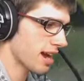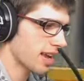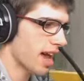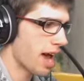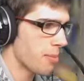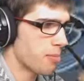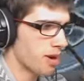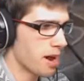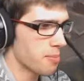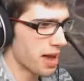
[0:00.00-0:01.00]
pack, a
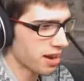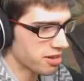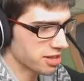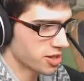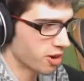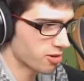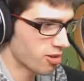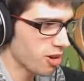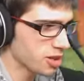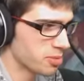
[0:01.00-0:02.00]
boundaries
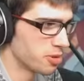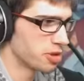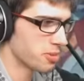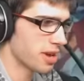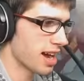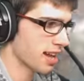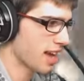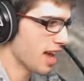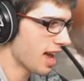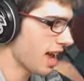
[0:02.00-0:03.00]
cross booster pack,
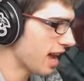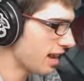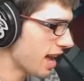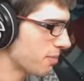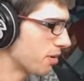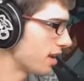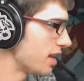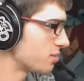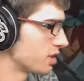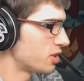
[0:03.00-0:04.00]
and a
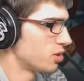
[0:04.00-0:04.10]
plasma